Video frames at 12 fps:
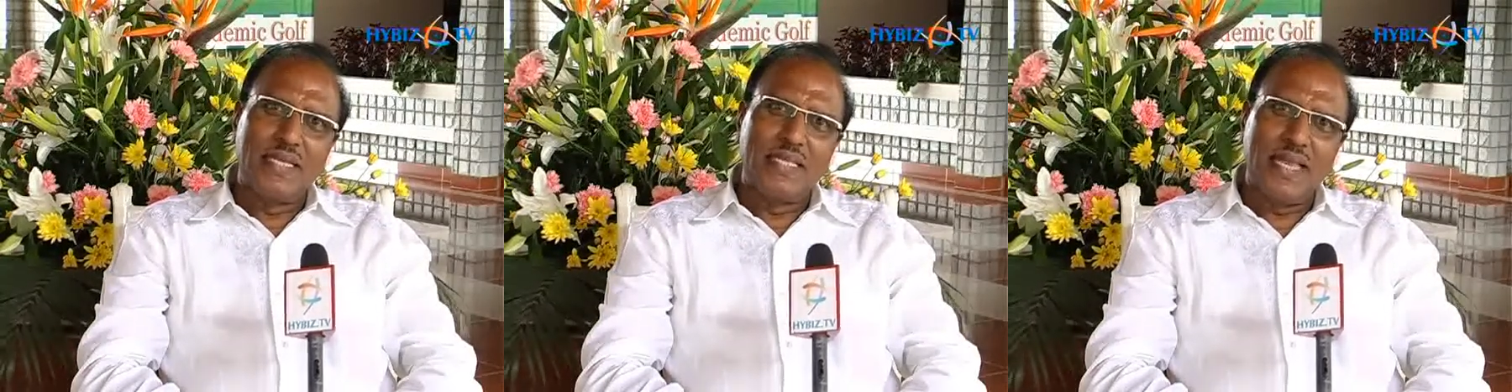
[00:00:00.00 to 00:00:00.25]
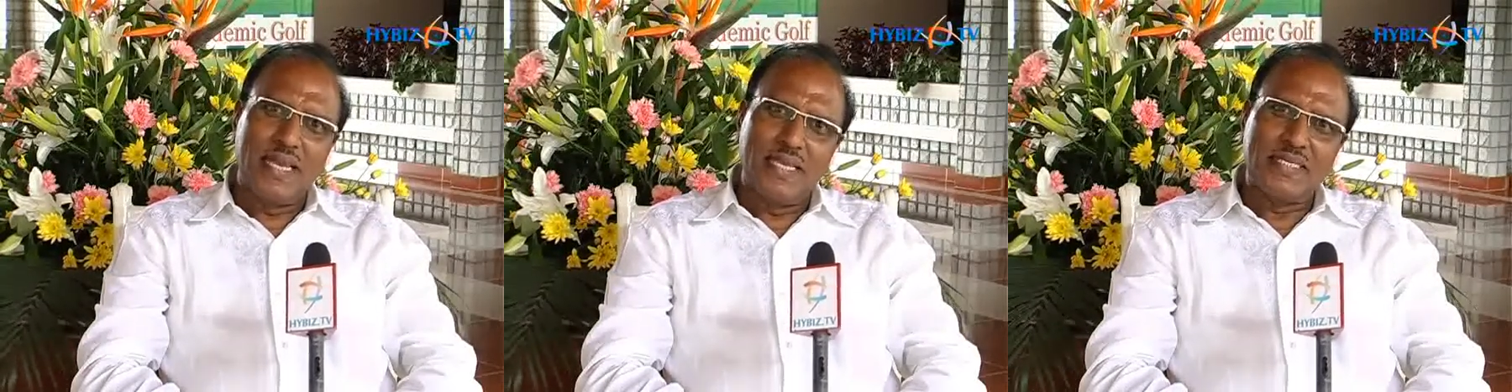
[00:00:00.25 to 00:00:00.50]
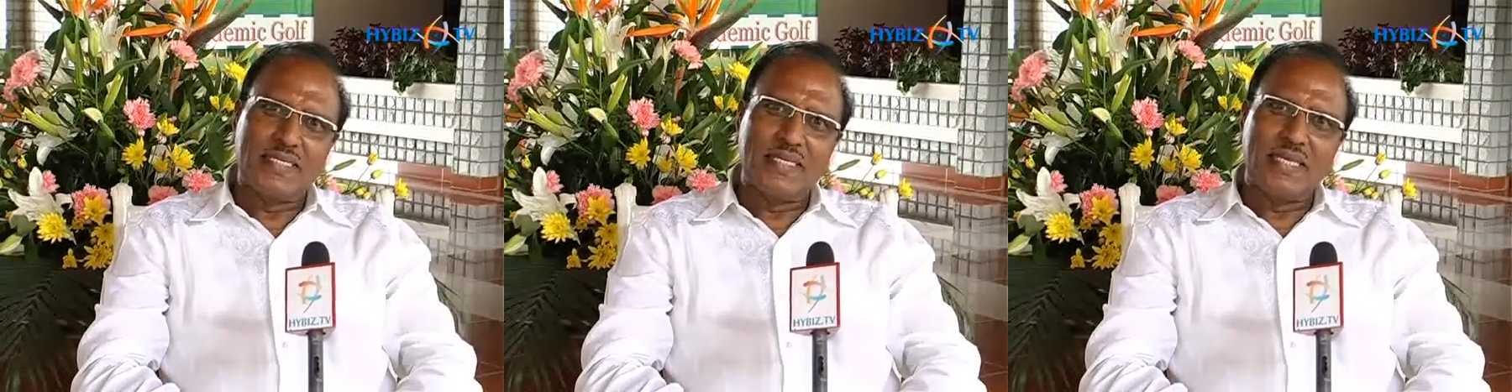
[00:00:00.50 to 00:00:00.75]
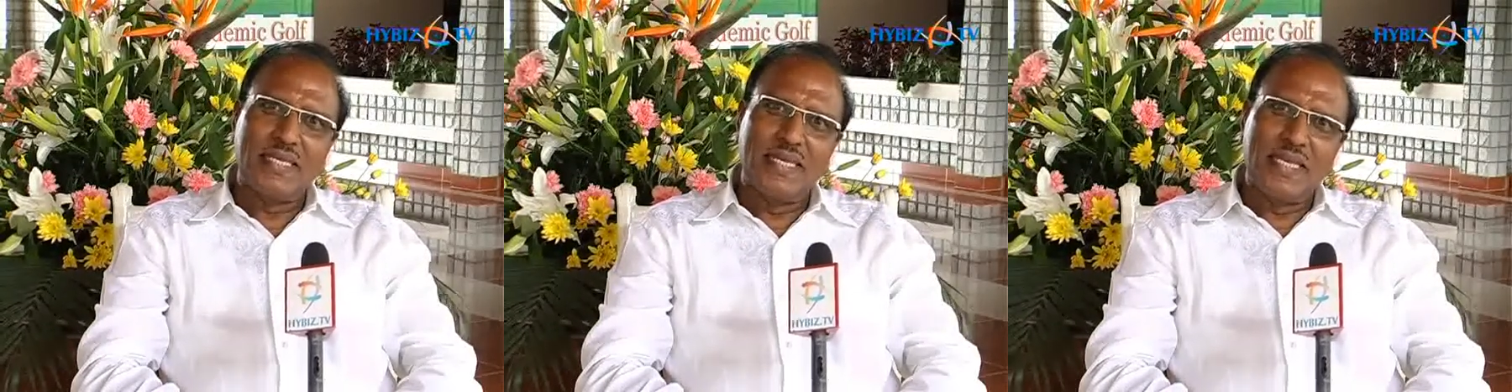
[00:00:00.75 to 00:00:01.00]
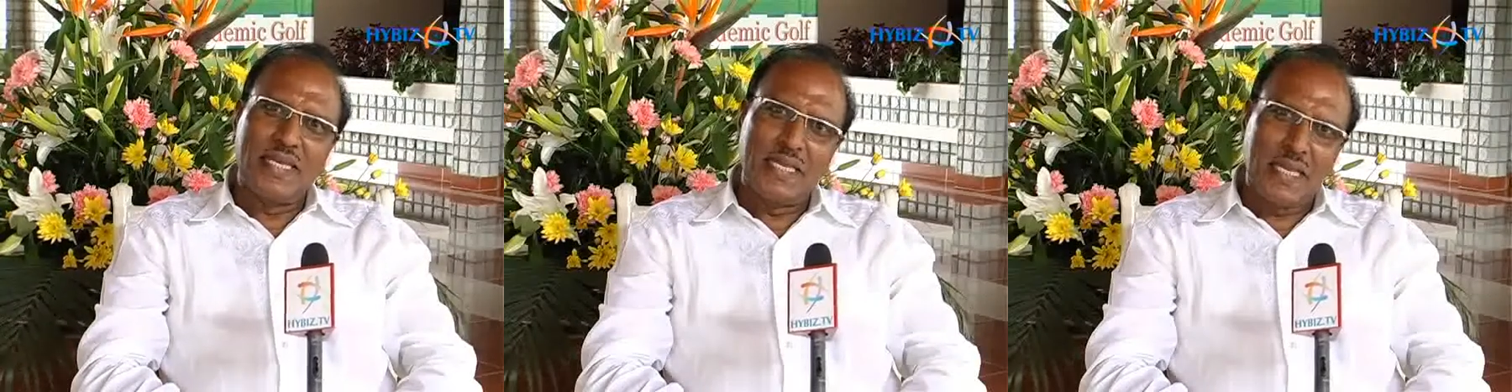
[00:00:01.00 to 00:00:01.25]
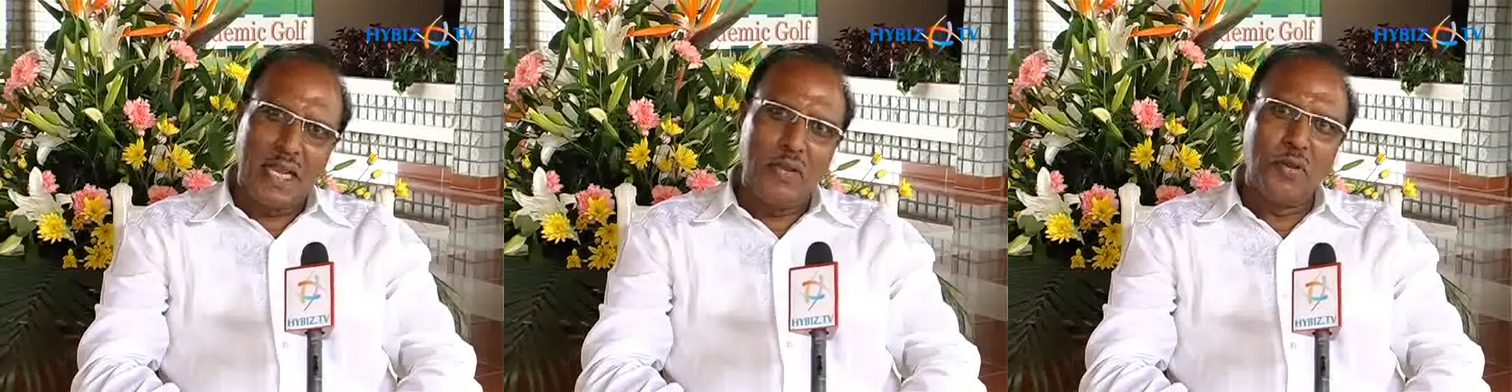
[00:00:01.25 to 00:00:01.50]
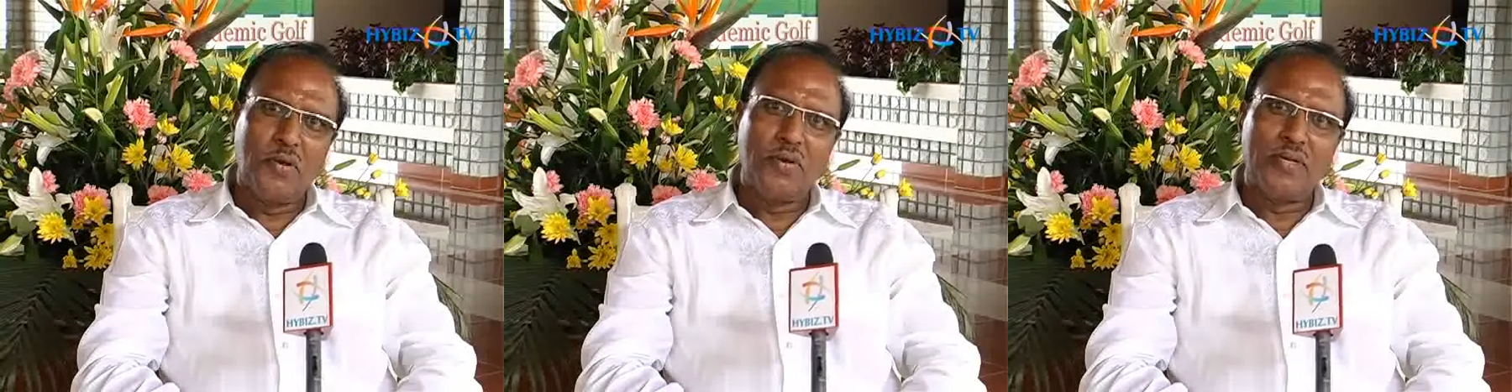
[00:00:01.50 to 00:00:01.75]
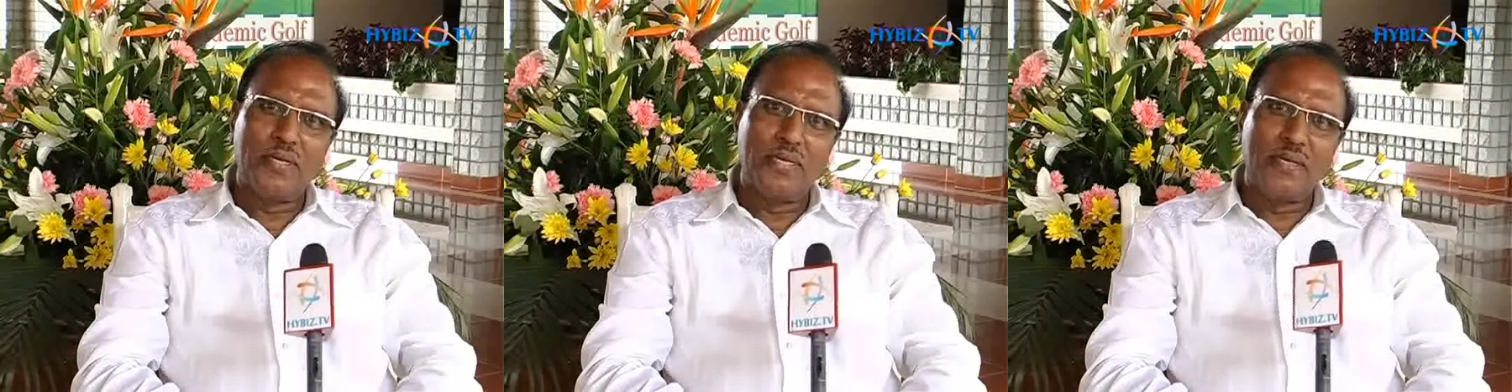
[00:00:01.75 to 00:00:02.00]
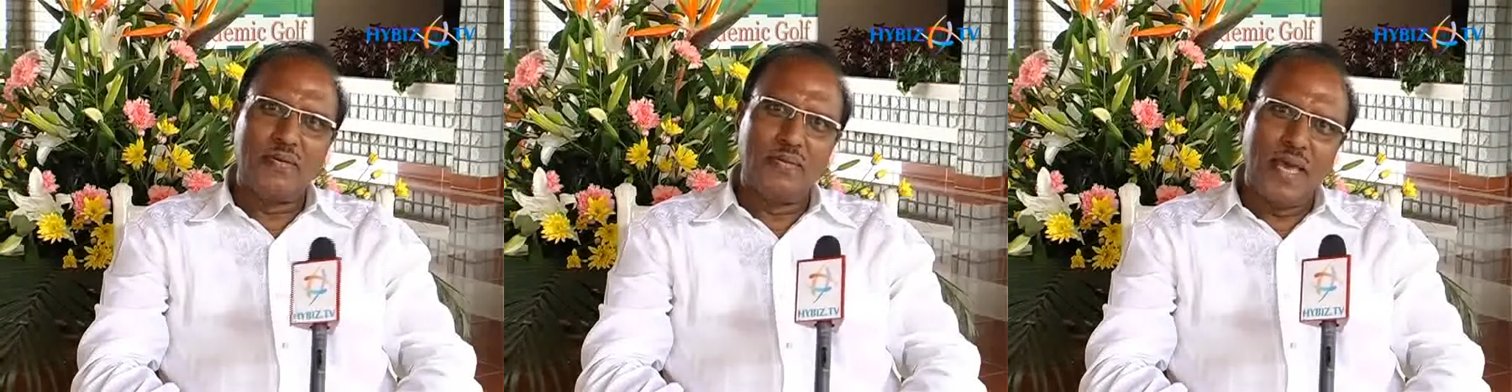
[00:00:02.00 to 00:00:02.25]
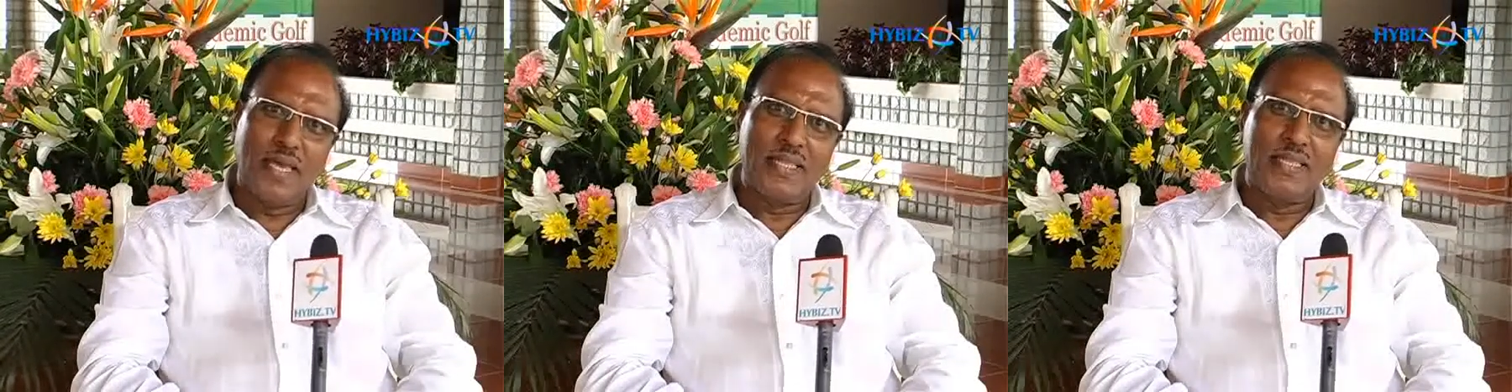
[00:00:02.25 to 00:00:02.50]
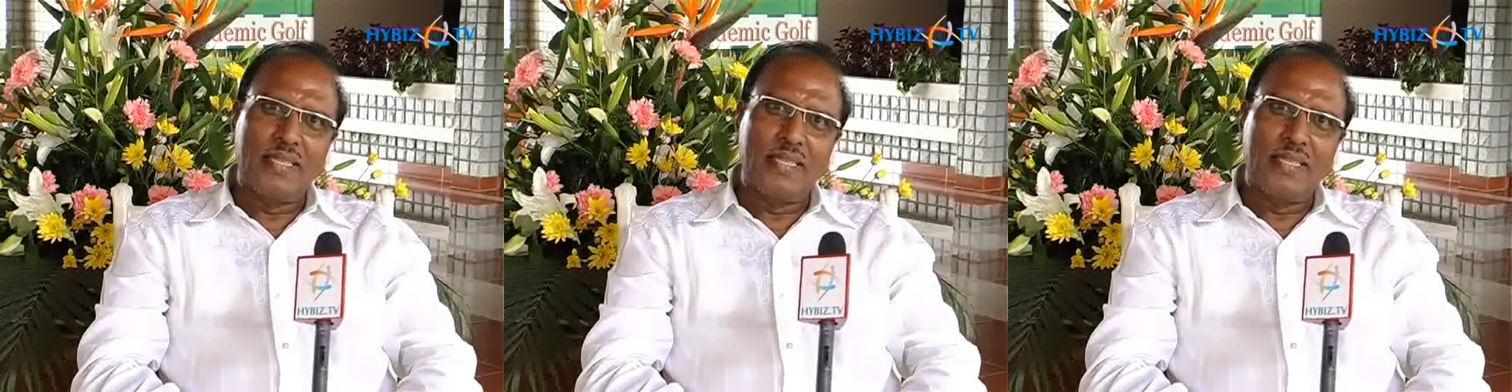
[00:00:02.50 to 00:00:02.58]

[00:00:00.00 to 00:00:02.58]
that is uh, in Kaliyug where